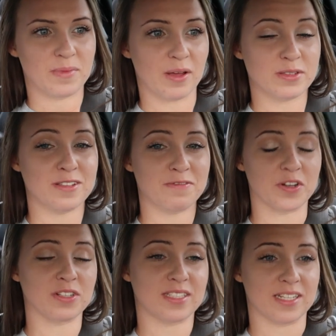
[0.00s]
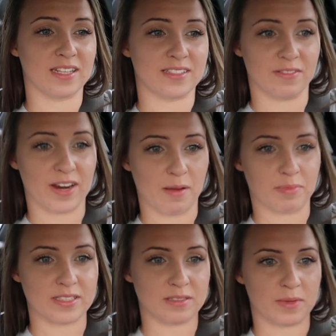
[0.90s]
That was the first thing that's ever
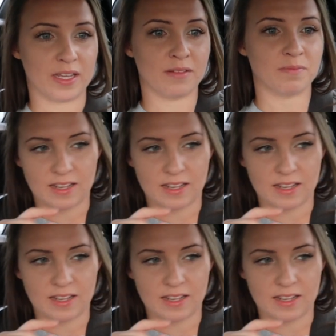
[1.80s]
happened to me.